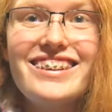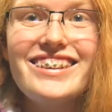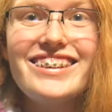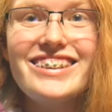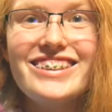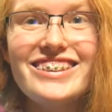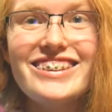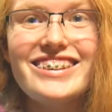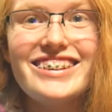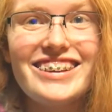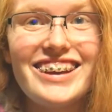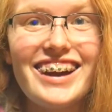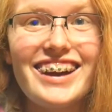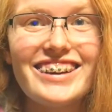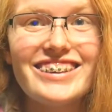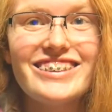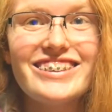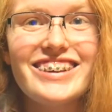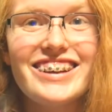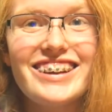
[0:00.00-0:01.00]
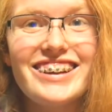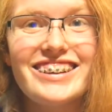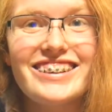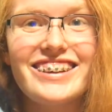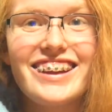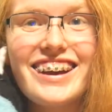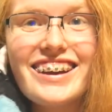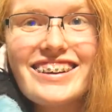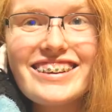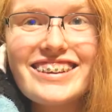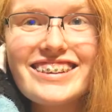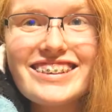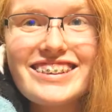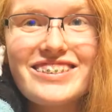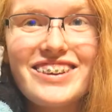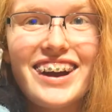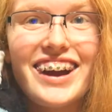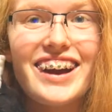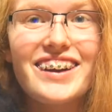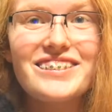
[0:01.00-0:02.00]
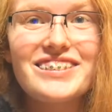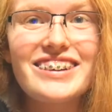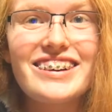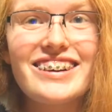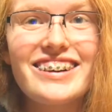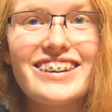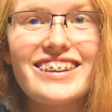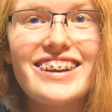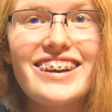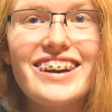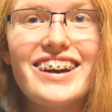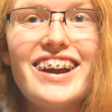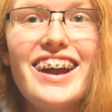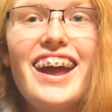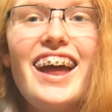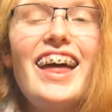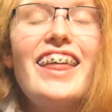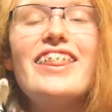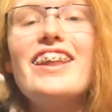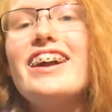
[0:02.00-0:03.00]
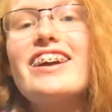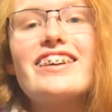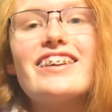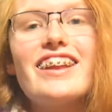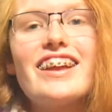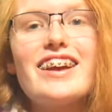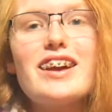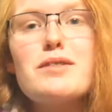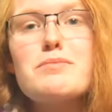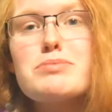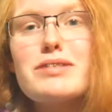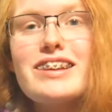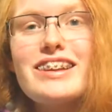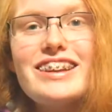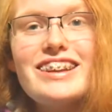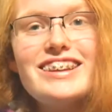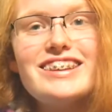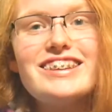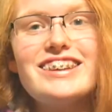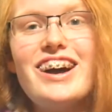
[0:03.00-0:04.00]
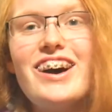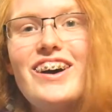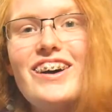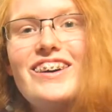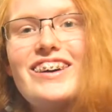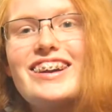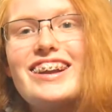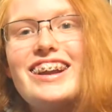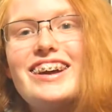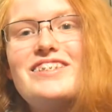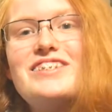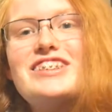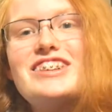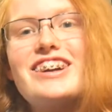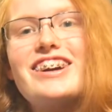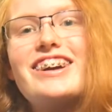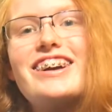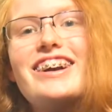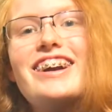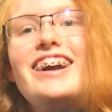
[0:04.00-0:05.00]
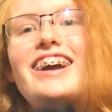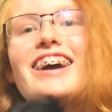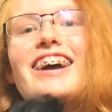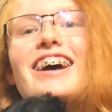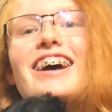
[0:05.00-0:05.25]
you can hear that. You can see my handprint on there. They are like completely soaked. I'm sure